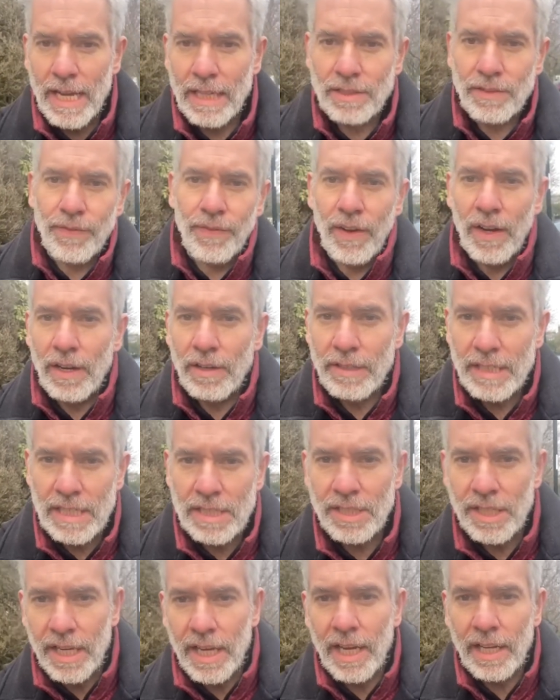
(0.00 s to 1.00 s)
It's far
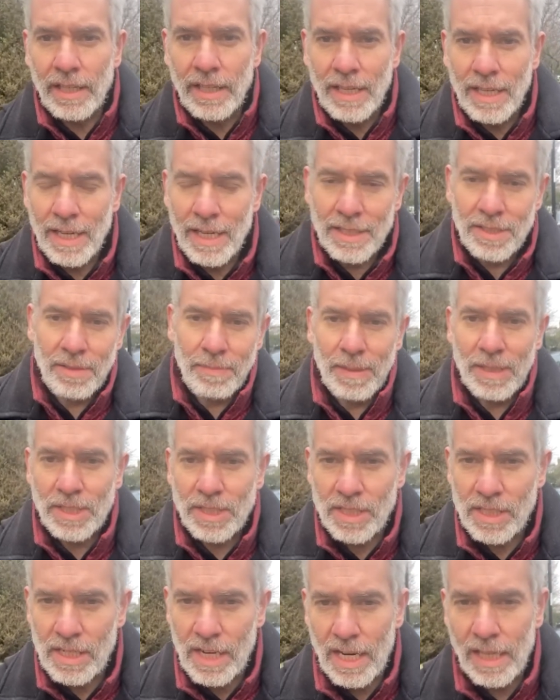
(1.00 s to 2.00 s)
easier to be
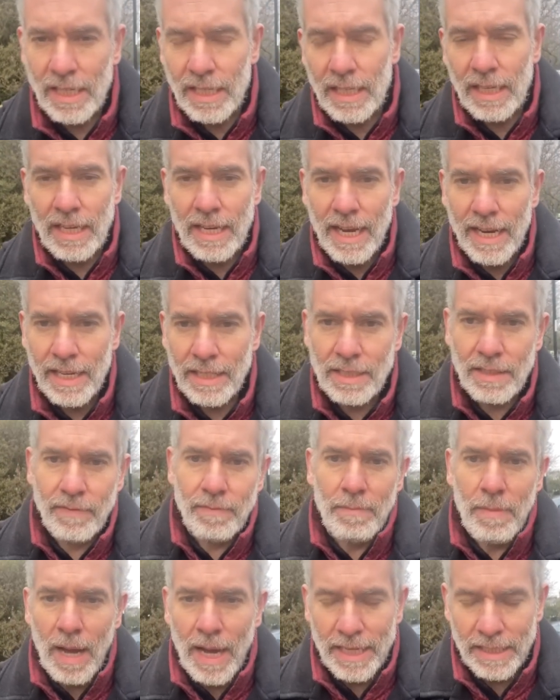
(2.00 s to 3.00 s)
stuck in a negative
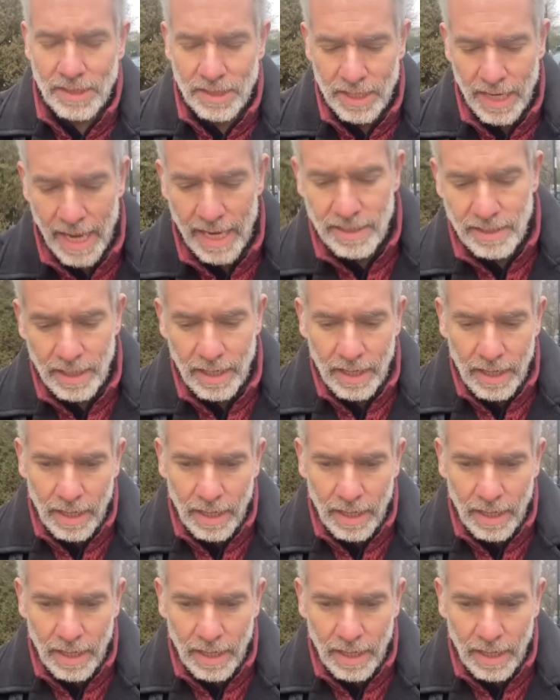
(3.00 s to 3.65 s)
mindset,